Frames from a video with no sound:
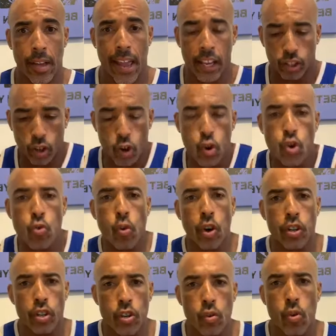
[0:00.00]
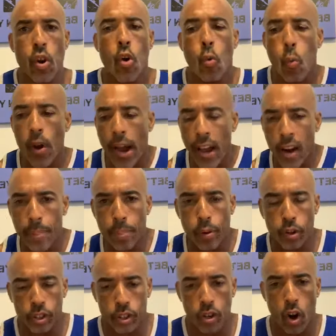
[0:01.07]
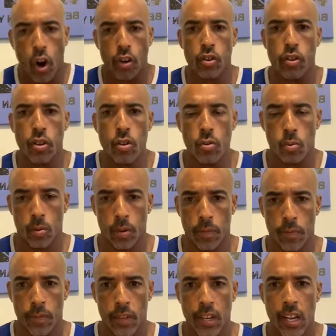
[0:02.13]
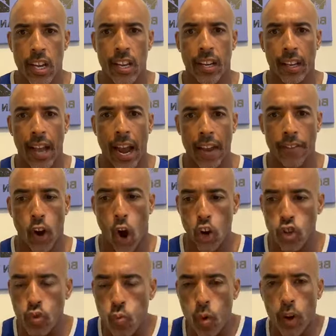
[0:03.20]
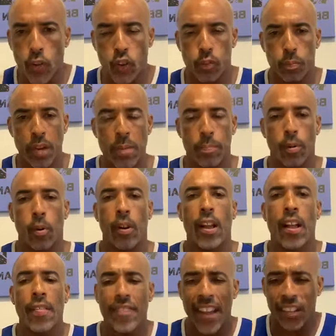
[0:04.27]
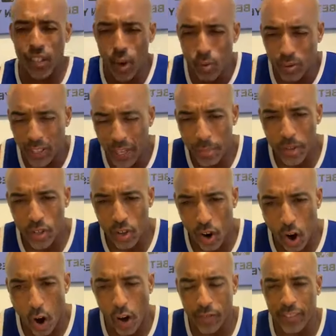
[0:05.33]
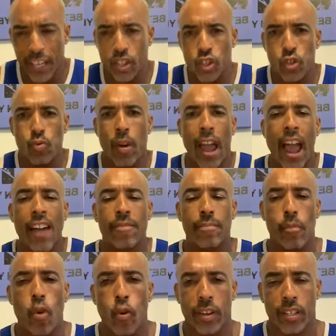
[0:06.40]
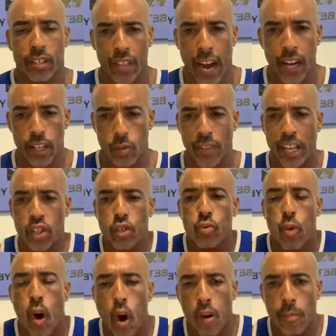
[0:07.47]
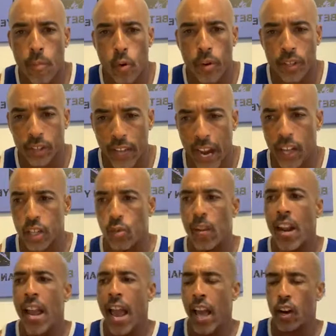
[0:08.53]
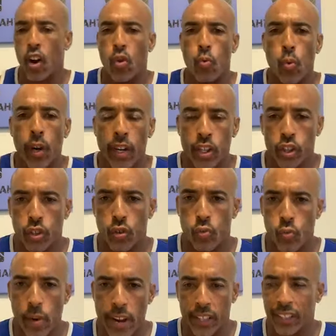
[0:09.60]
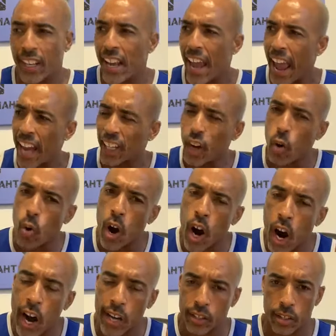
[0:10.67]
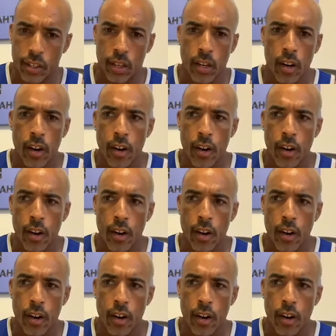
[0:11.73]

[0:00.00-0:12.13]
And so who are you? What kind of person are you in life? Are you one of those people that know deep in your heart that you have more inside of you, that you are more inside of you, and are willing to risk and go hunt